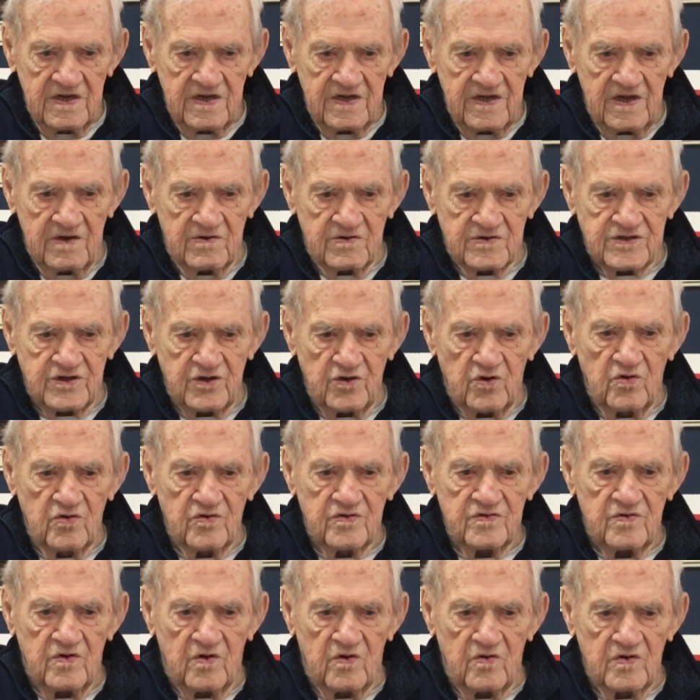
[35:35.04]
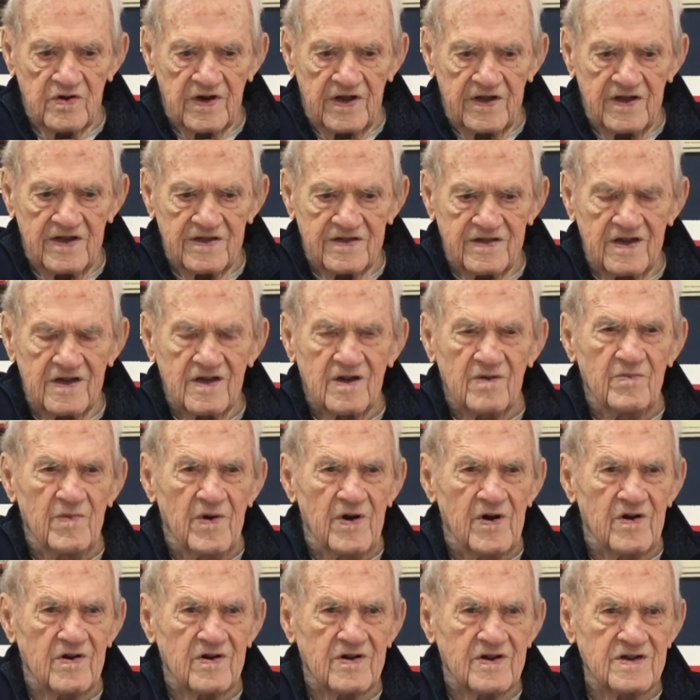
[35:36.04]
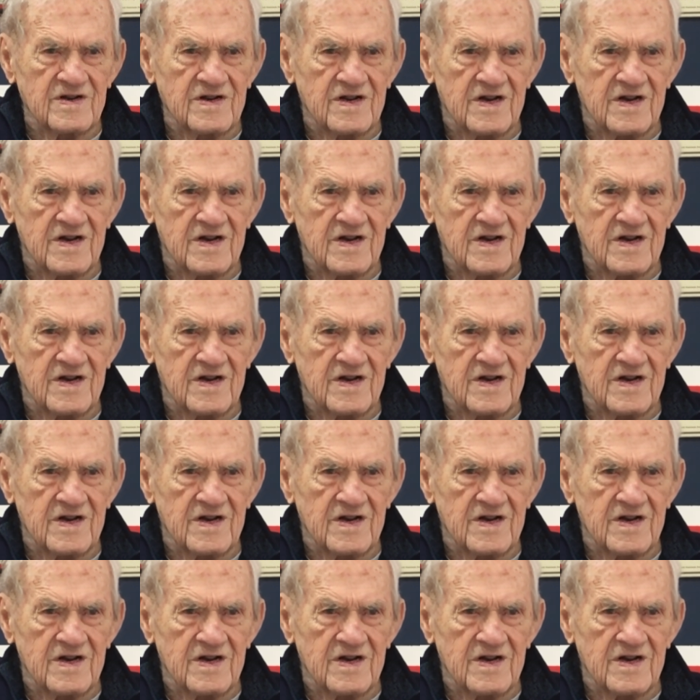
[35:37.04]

It was the old, I think, American